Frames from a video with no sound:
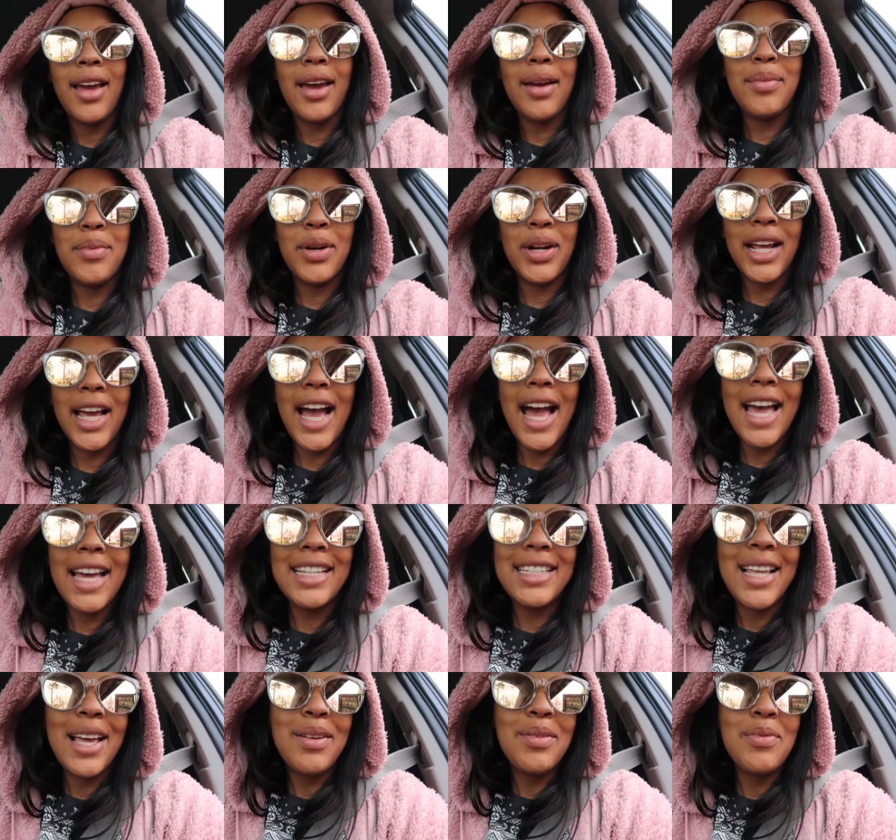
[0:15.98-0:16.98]
Good morning,
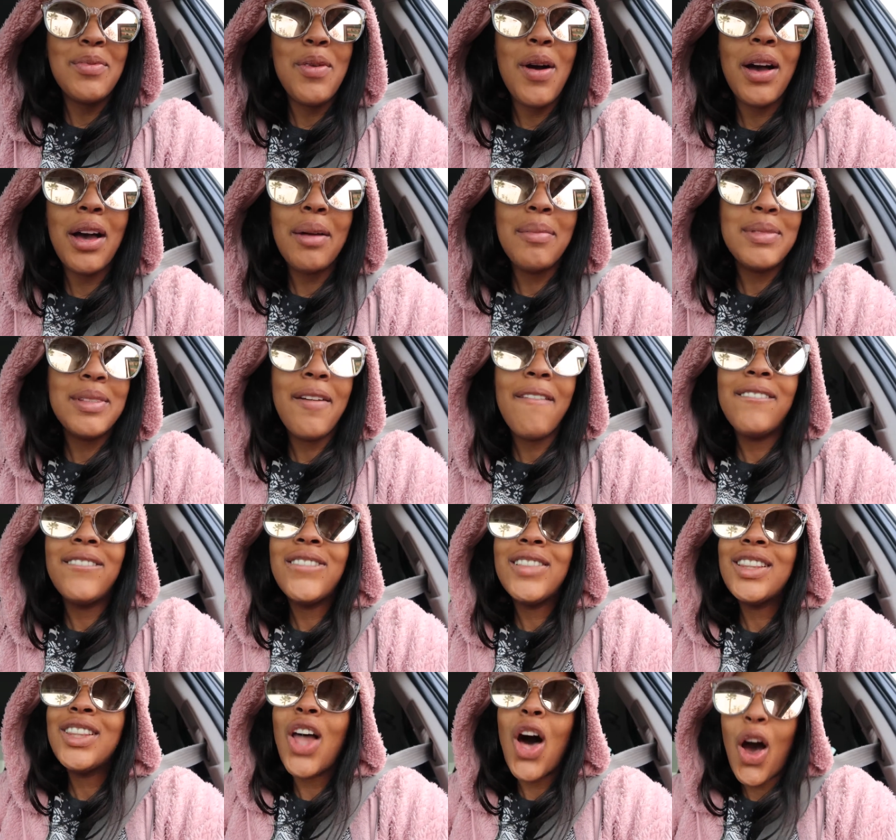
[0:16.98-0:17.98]
guys, and welcome to
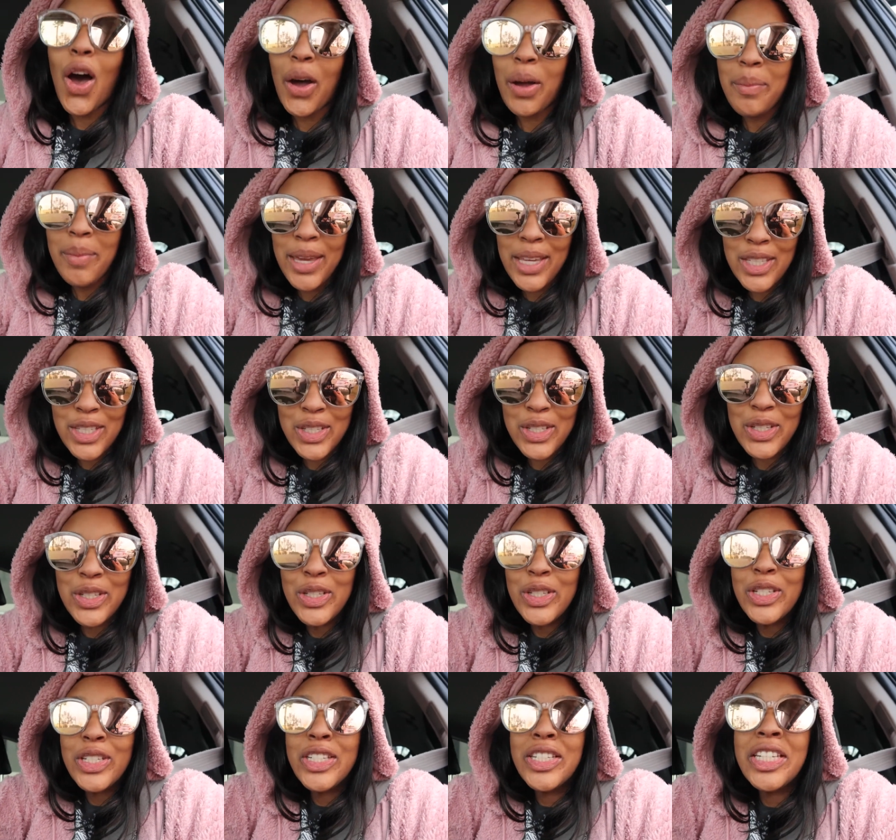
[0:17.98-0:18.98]
Vlogmas
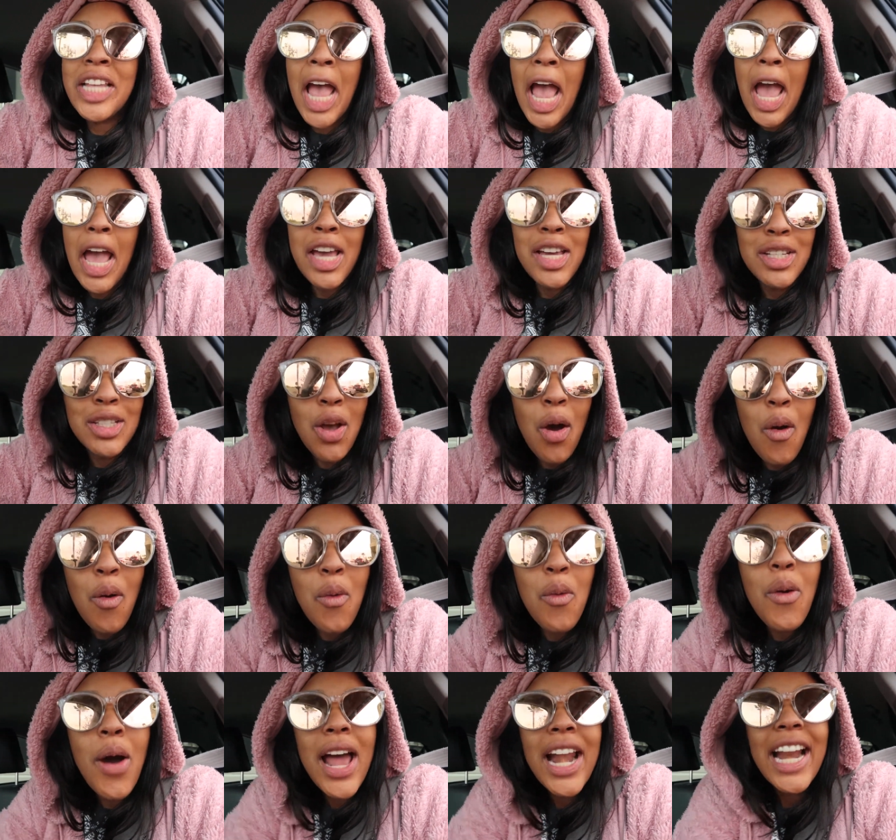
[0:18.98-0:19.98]
day
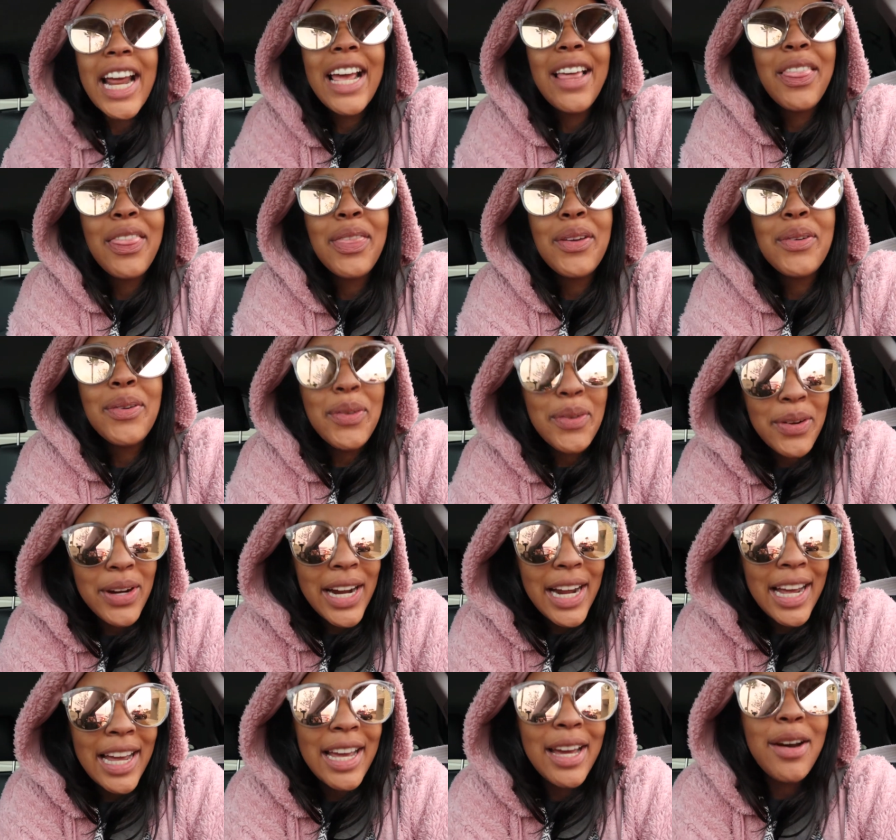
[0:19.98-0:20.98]

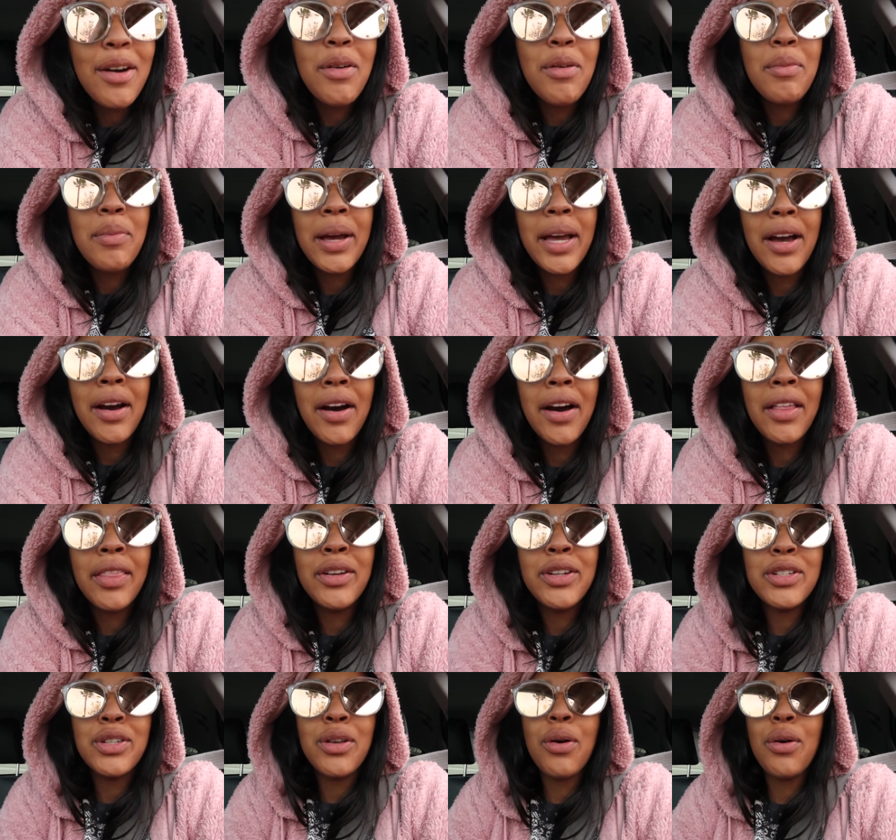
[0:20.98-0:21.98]
23. Oh my God,
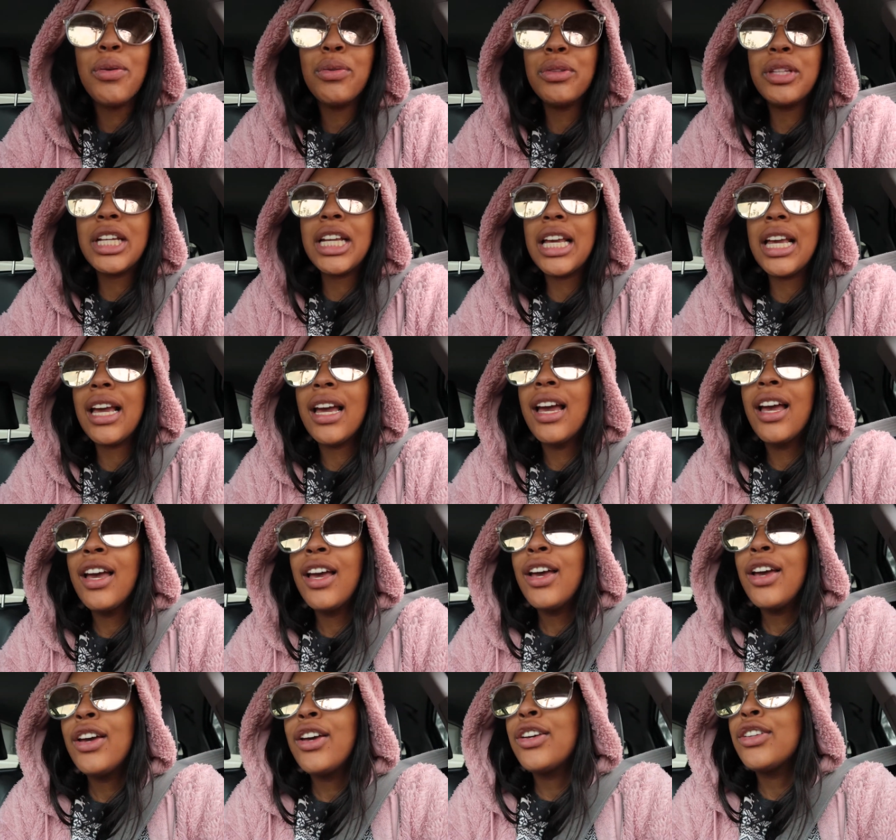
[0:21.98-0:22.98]
there's only
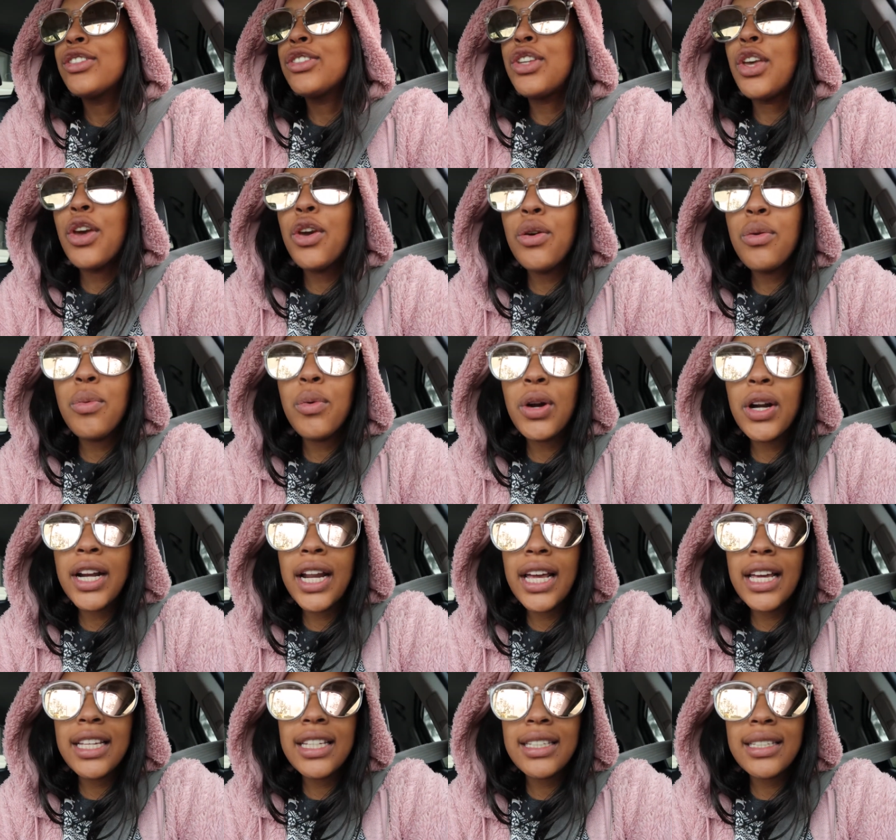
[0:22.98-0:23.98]
two more
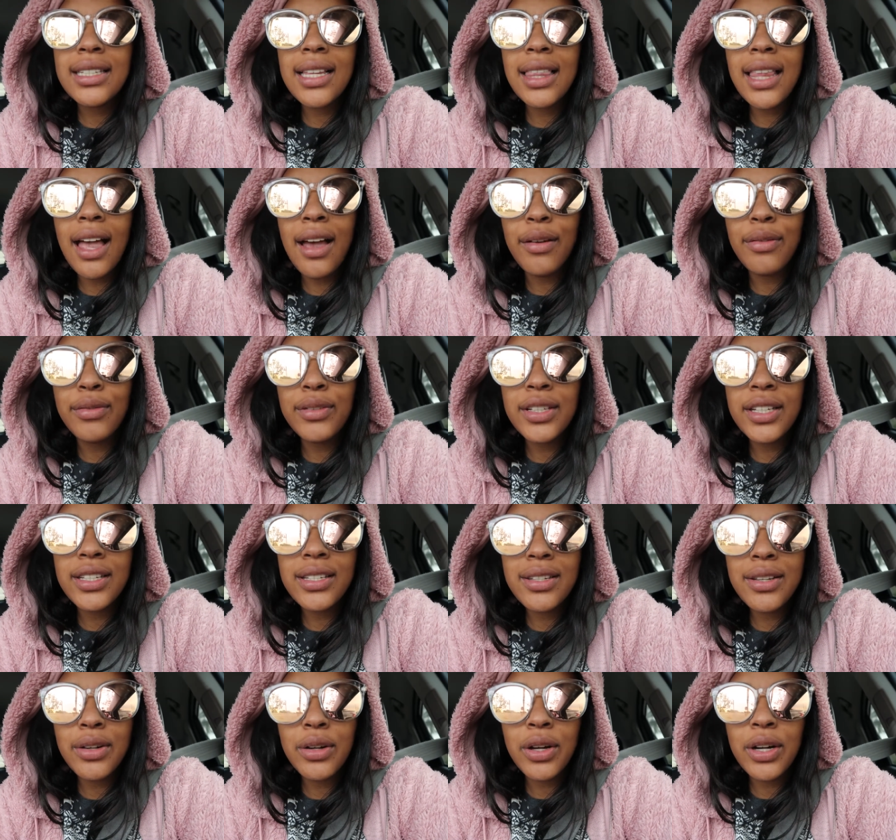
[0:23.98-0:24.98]
days left
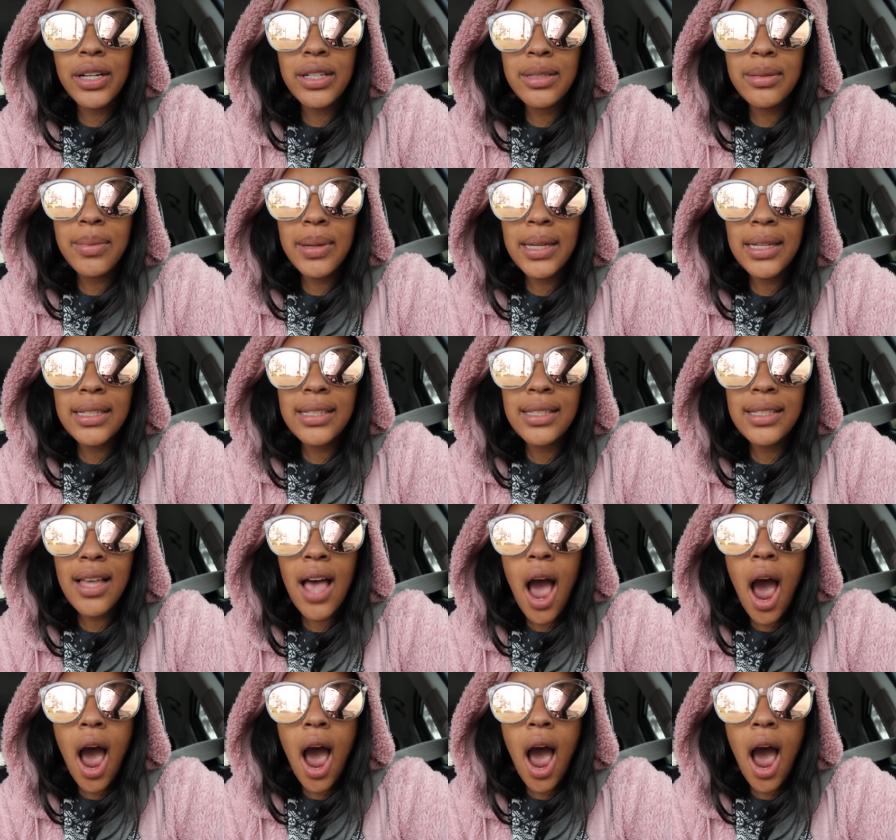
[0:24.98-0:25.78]
until Christmas.